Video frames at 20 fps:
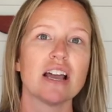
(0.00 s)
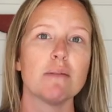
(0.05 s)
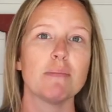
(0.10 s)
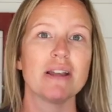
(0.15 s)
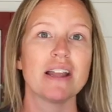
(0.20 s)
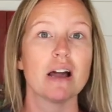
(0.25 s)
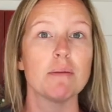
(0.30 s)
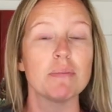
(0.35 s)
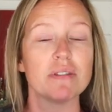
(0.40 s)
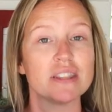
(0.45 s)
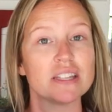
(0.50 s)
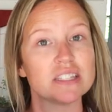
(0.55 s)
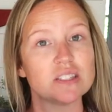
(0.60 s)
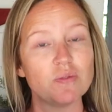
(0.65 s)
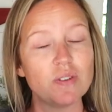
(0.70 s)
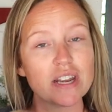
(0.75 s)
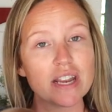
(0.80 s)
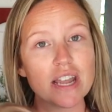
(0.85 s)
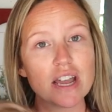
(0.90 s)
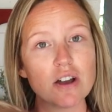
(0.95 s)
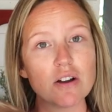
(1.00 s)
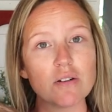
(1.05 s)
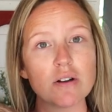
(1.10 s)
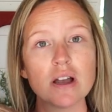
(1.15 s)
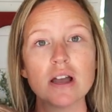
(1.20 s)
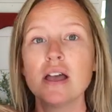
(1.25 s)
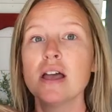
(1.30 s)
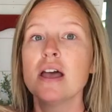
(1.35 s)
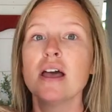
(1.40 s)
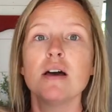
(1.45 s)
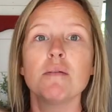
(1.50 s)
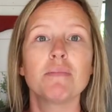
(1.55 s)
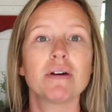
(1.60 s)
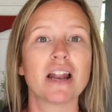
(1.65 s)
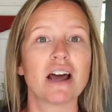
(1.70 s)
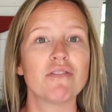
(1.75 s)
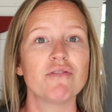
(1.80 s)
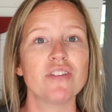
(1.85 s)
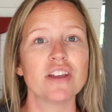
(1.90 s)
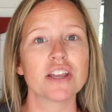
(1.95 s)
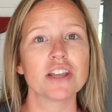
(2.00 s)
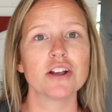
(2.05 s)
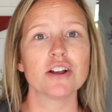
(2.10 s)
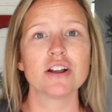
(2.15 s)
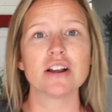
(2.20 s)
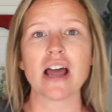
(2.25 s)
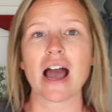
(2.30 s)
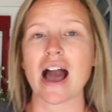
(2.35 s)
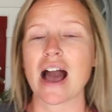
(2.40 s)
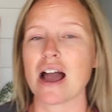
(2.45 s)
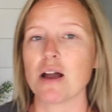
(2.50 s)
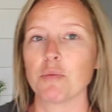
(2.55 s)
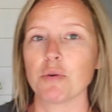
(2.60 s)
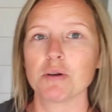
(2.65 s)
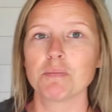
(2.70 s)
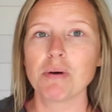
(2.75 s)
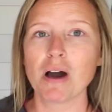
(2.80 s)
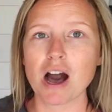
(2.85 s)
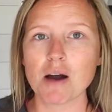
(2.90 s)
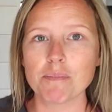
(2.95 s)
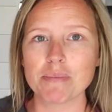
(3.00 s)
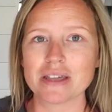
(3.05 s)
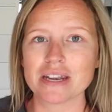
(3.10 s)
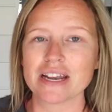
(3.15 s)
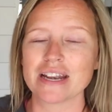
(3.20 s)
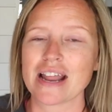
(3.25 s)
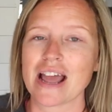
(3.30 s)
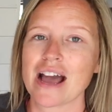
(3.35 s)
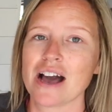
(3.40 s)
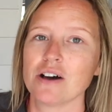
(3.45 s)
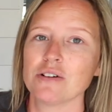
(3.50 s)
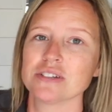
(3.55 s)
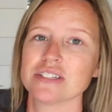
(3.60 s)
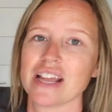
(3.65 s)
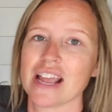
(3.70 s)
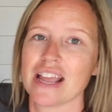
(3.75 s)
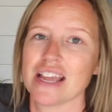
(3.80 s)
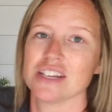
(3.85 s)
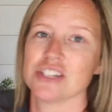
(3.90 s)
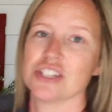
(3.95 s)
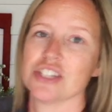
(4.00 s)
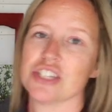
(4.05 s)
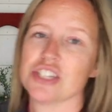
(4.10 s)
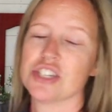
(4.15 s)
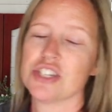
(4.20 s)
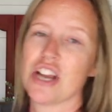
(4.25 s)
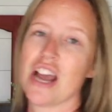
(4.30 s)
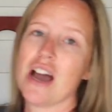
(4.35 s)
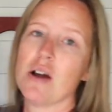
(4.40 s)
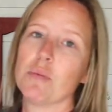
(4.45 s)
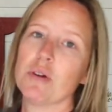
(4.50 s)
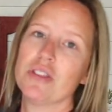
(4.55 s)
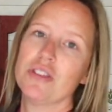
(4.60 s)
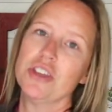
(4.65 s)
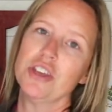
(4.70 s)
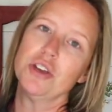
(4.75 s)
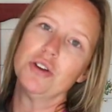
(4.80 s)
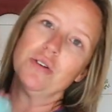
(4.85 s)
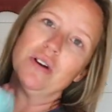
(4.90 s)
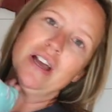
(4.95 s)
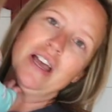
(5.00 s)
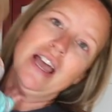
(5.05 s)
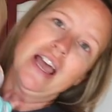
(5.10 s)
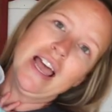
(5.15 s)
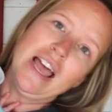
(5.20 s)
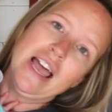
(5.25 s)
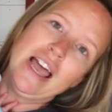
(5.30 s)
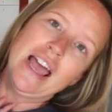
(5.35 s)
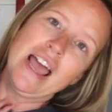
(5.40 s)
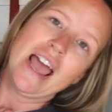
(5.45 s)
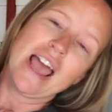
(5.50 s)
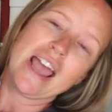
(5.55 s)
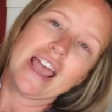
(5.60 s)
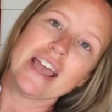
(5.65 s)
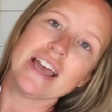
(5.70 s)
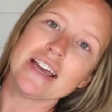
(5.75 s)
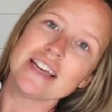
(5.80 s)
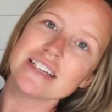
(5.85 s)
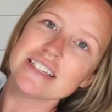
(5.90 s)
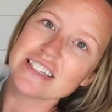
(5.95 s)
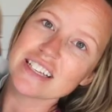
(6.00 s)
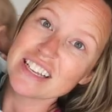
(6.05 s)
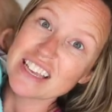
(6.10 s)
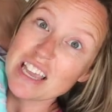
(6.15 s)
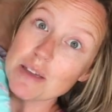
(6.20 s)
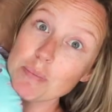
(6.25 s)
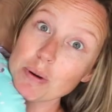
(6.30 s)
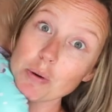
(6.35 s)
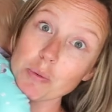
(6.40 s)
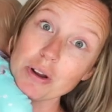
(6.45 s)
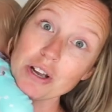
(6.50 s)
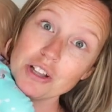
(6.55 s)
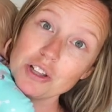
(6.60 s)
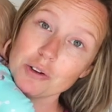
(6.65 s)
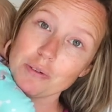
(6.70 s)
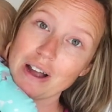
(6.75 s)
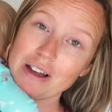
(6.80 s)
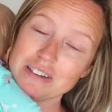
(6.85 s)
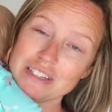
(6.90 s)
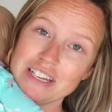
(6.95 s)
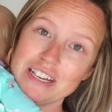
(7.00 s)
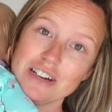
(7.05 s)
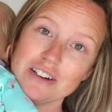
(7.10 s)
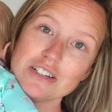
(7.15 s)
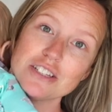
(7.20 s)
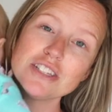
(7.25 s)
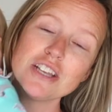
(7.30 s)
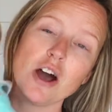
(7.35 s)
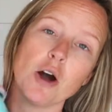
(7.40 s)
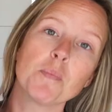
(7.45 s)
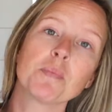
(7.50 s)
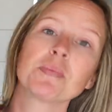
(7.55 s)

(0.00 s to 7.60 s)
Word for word: coming up in this video, but I figured I would pop in and out and just chat with you and keep it real around here. So